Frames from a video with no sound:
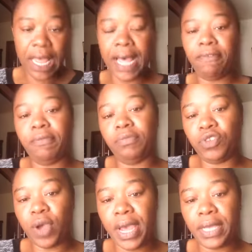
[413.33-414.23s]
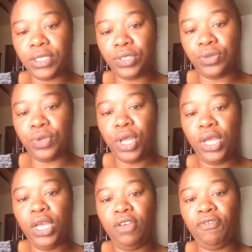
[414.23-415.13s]
I try to
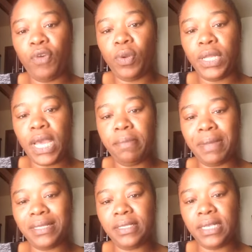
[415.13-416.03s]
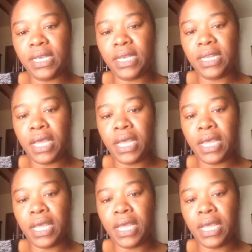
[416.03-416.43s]
defoliate my skin